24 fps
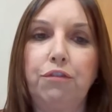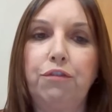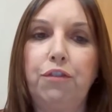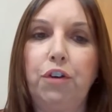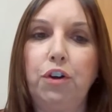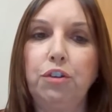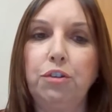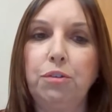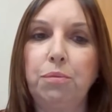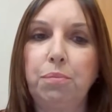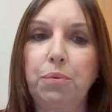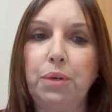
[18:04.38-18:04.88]
or
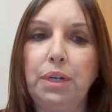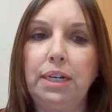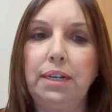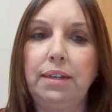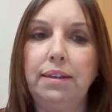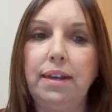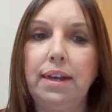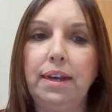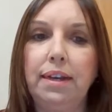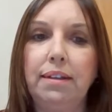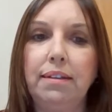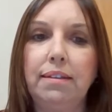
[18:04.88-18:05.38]
false
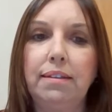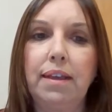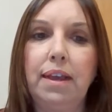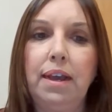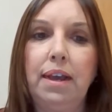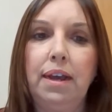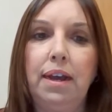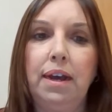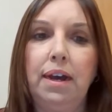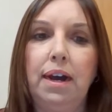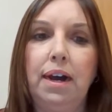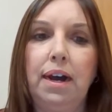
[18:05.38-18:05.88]
pretense,
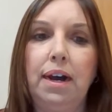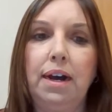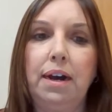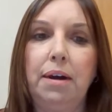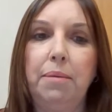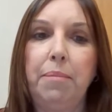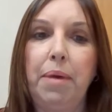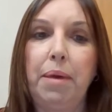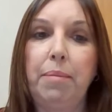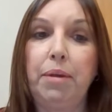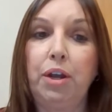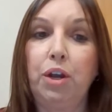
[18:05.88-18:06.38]

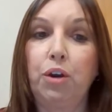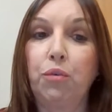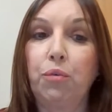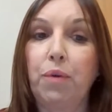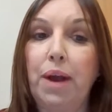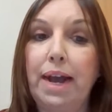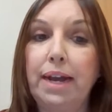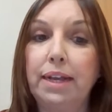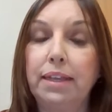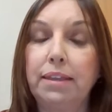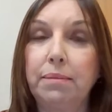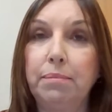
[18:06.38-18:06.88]
maybe
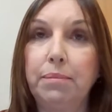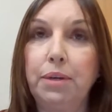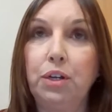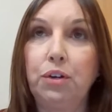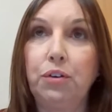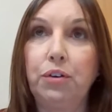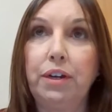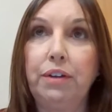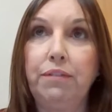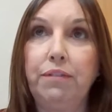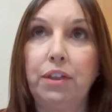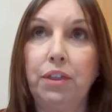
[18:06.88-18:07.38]
harassment
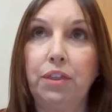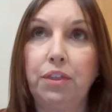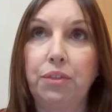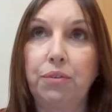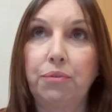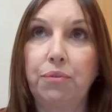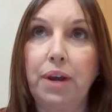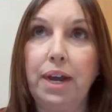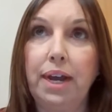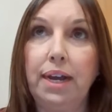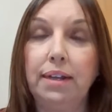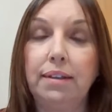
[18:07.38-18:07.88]
or even
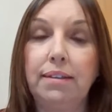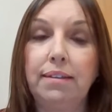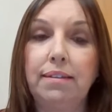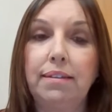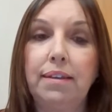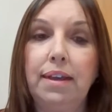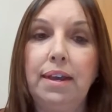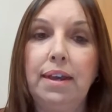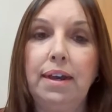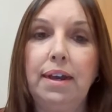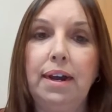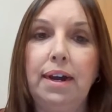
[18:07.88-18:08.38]
threats.
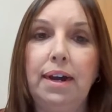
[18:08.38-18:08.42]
